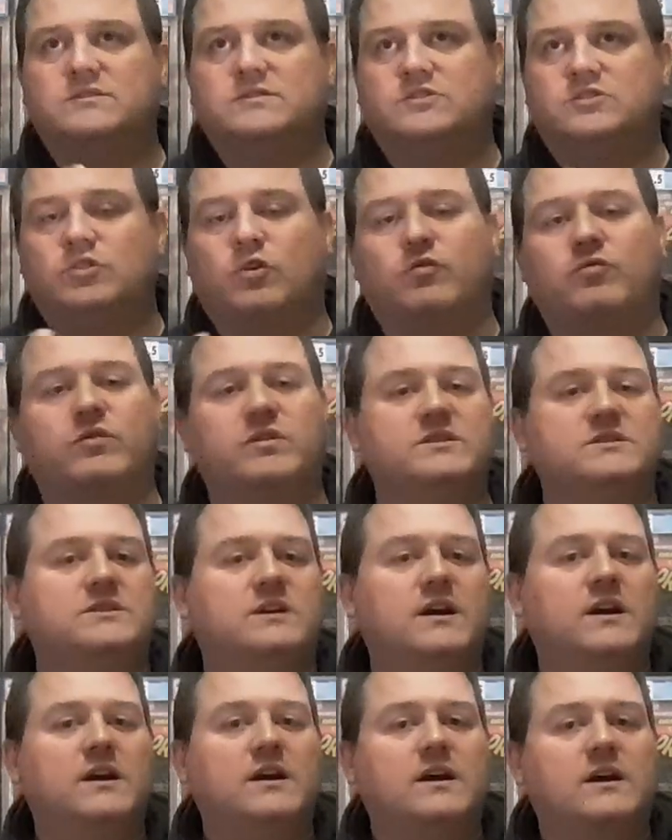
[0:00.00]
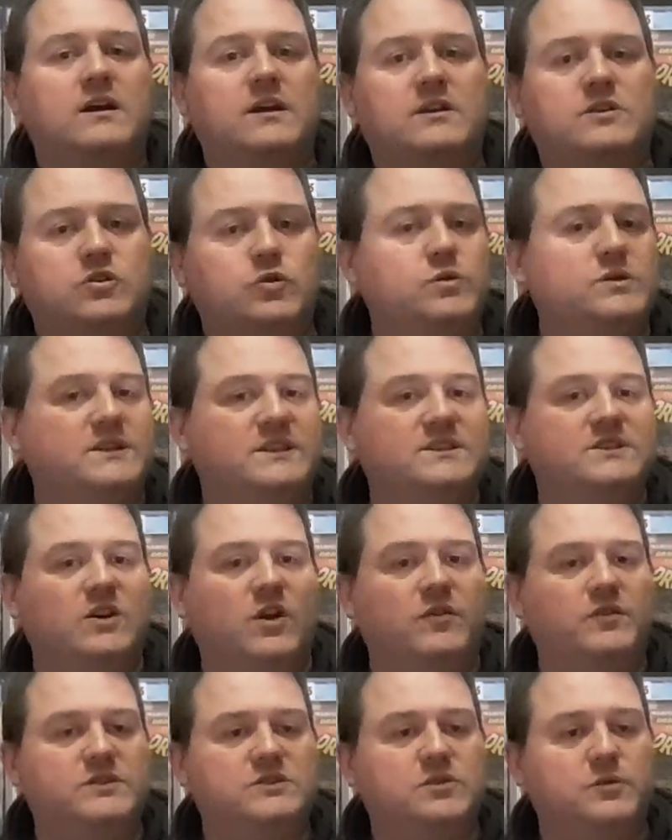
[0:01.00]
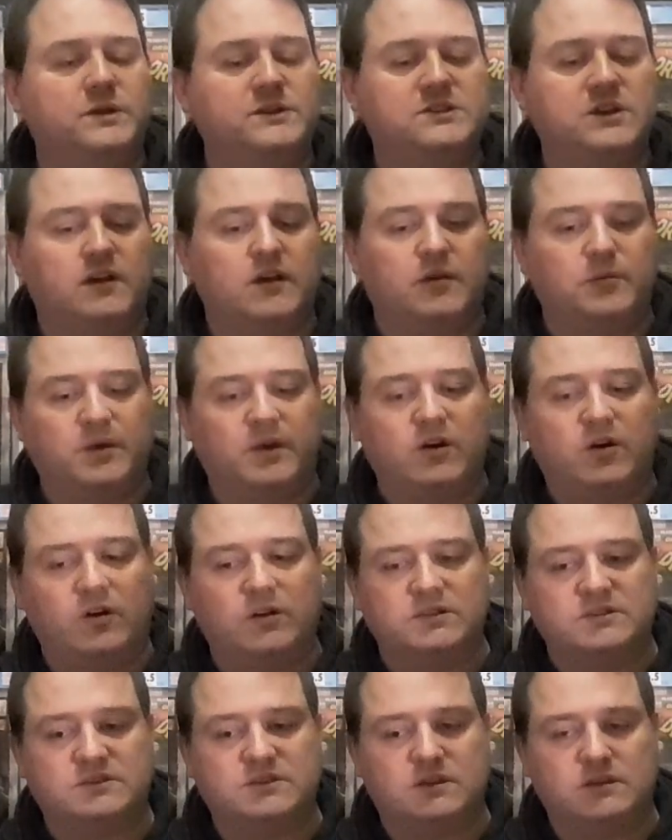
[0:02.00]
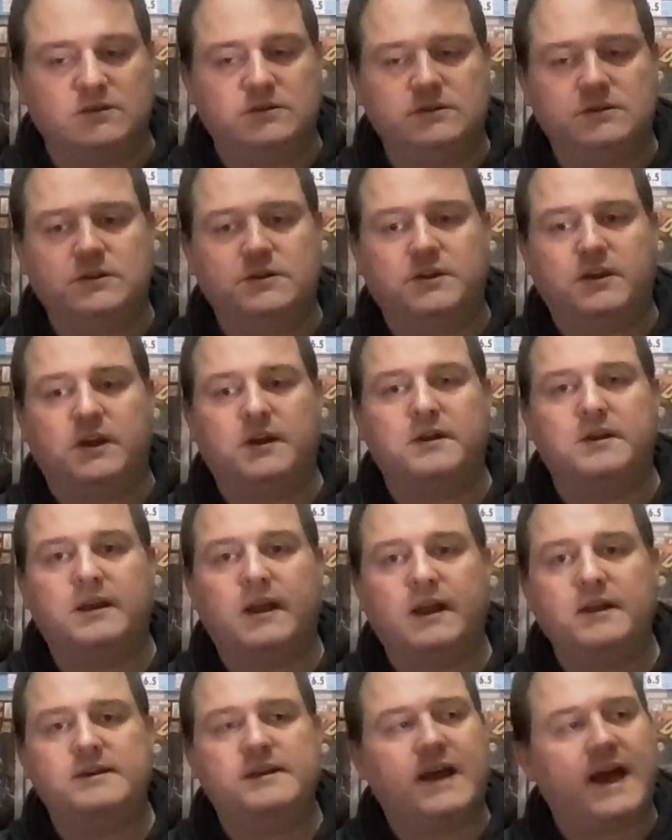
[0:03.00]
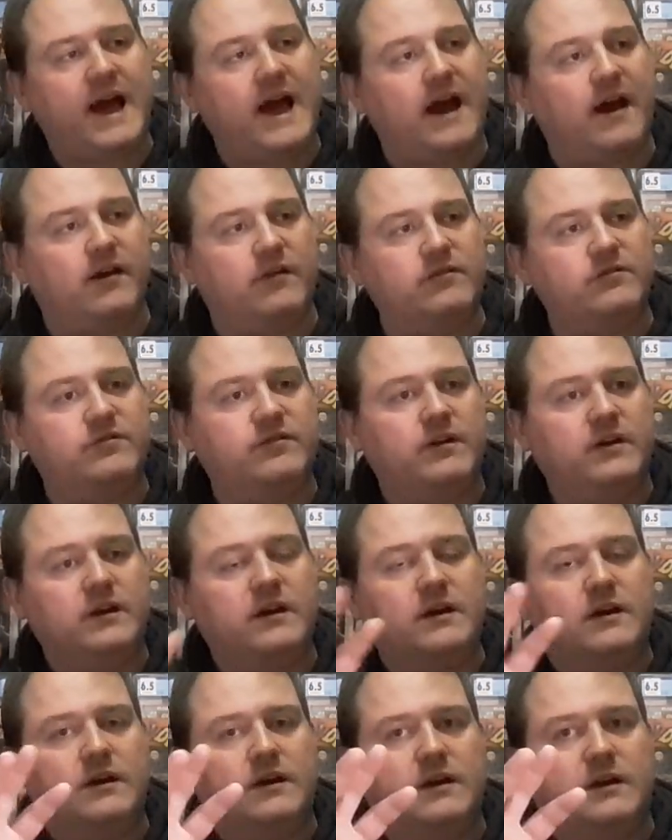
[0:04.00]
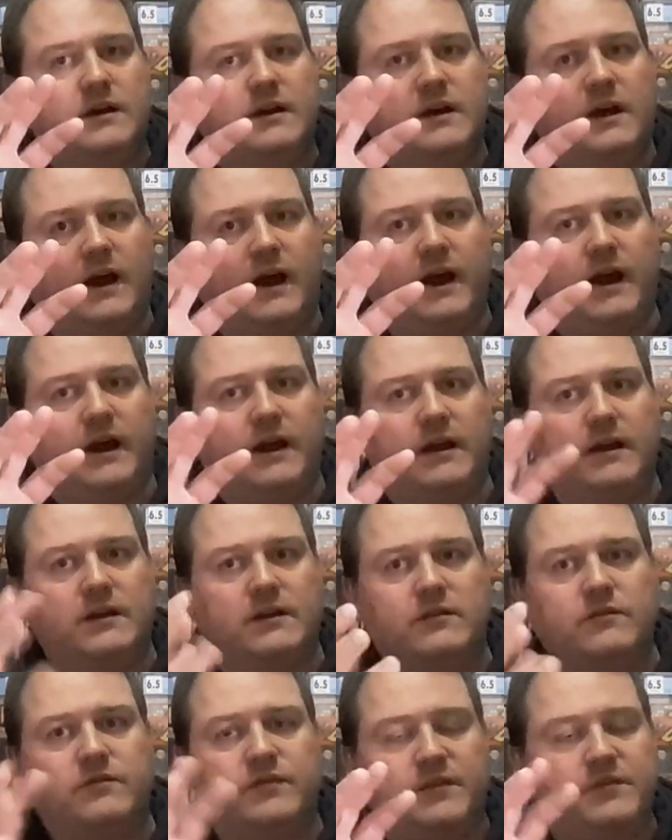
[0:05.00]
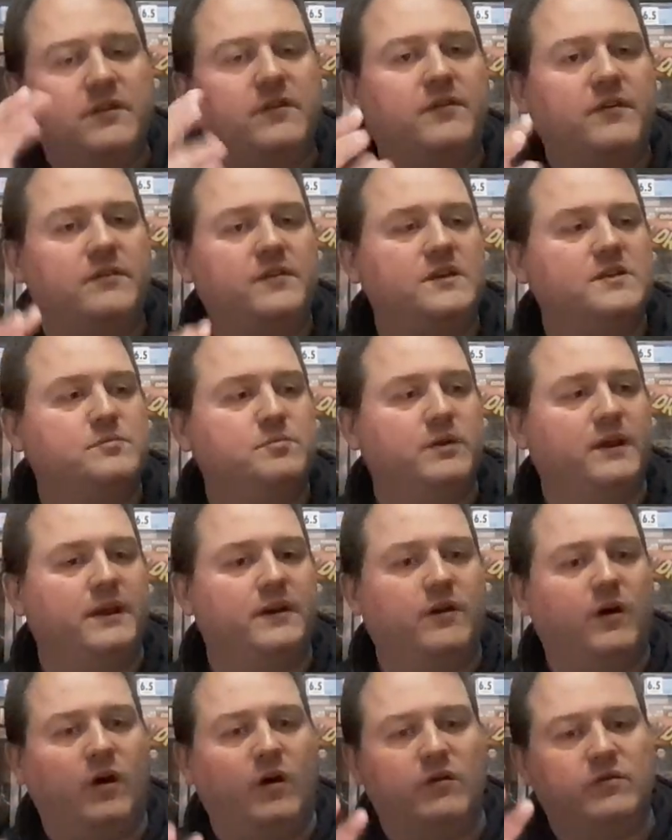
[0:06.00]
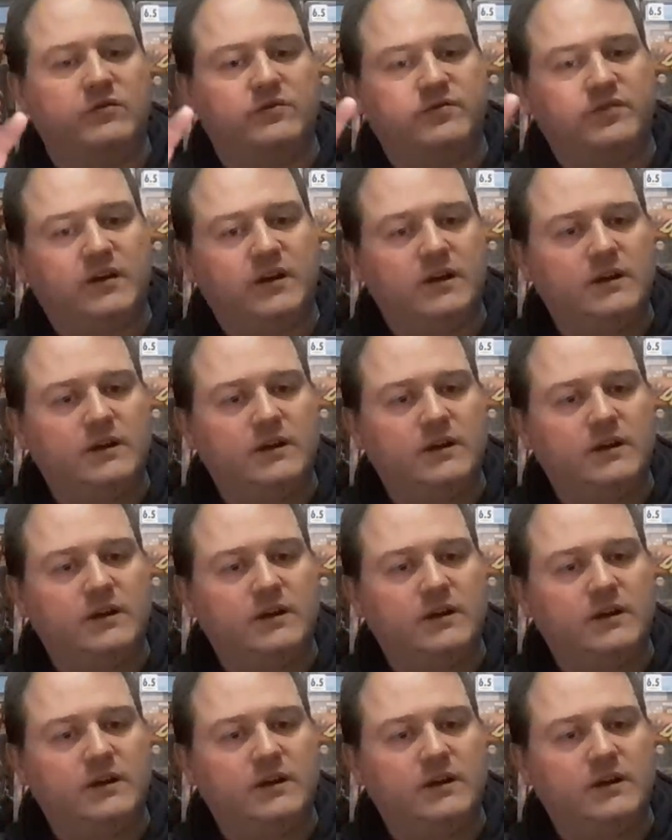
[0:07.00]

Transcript: genres do a disservice to each other because you need to have a 50-50 split of